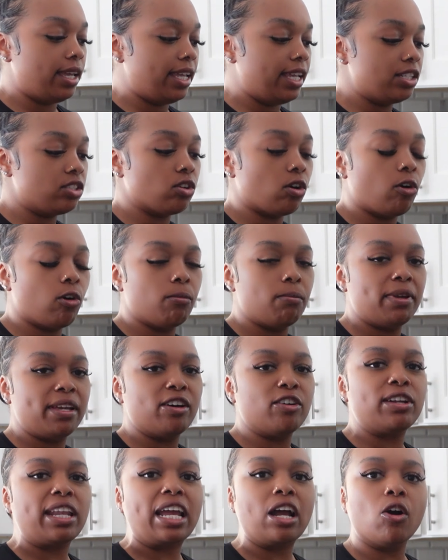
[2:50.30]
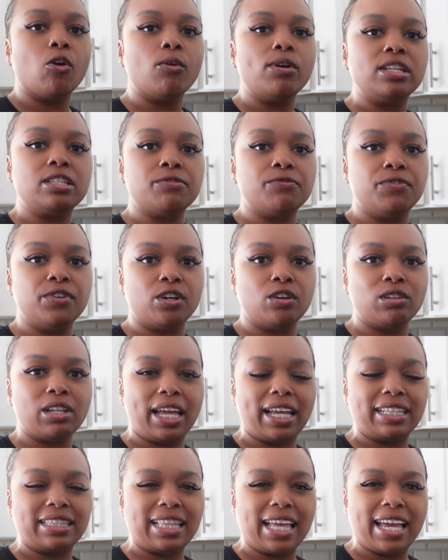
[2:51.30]
eats oatmeal and they always feel
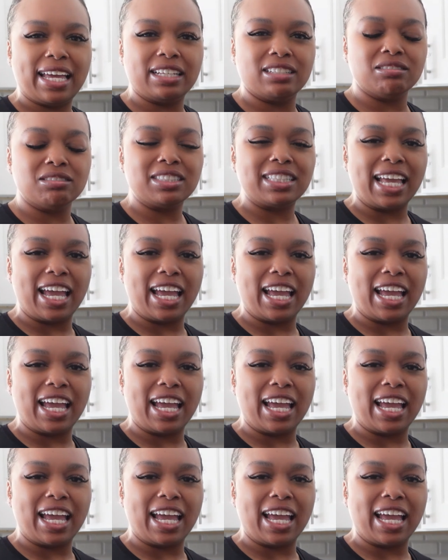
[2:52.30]
like that,